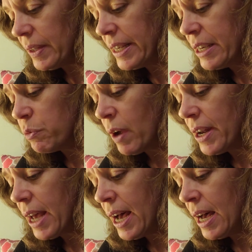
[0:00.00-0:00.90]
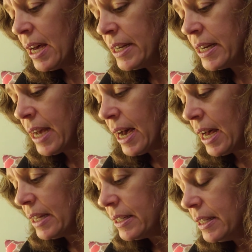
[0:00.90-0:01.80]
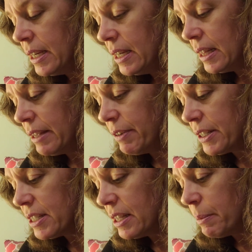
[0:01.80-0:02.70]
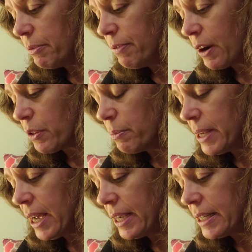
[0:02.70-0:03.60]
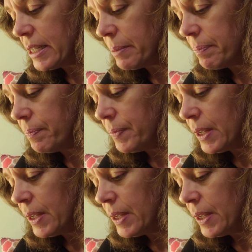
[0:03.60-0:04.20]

He had run on and on, leaving sleep farther behind him.